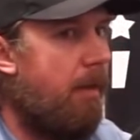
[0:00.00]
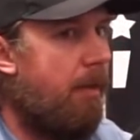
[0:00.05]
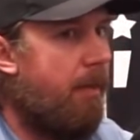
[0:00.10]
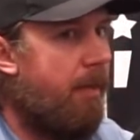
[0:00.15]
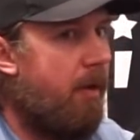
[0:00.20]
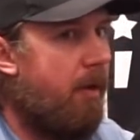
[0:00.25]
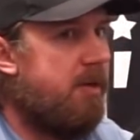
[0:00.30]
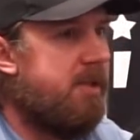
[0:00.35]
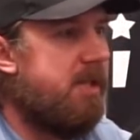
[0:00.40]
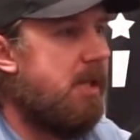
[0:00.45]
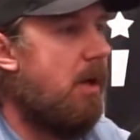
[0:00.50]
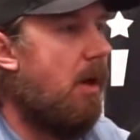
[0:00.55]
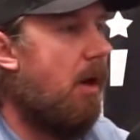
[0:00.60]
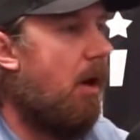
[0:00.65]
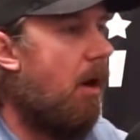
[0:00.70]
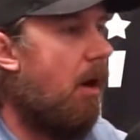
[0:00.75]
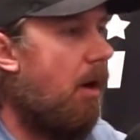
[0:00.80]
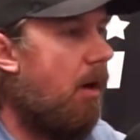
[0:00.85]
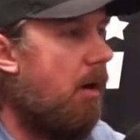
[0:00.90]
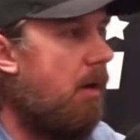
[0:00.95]
there's an
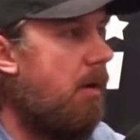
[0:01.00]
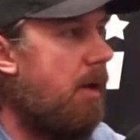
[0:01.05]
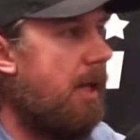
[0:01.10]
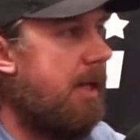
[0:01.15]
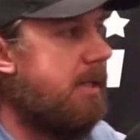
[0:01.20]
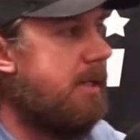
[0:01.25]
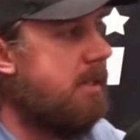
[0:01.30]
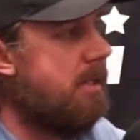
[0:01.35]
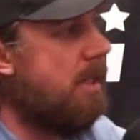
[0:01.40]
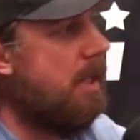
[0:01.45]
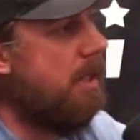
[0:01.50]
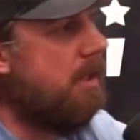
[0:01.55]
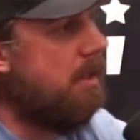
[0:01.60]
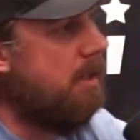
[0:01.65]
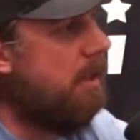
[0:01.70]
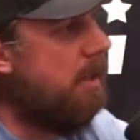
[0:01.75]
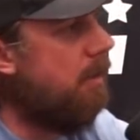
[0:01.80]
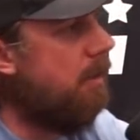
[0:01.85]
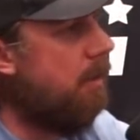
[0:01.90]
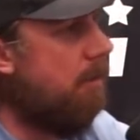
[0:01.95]

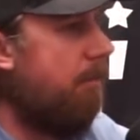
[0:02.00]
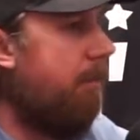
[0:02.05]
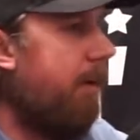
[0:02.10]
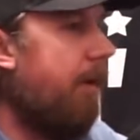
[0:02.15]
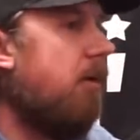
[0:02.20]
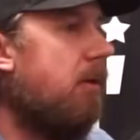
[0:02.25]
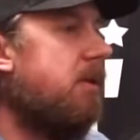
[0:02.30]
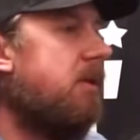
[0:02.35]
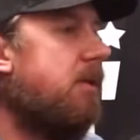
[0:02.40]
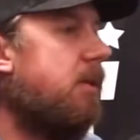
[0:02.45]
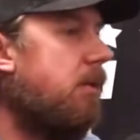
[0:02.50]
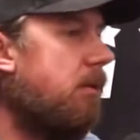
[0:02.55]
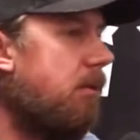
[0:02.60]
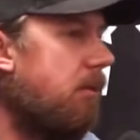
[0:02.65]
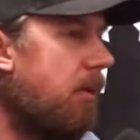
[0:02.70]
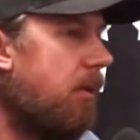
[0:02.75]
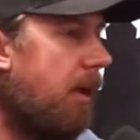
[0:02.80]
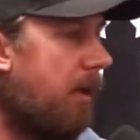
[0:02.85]
unintended comparison.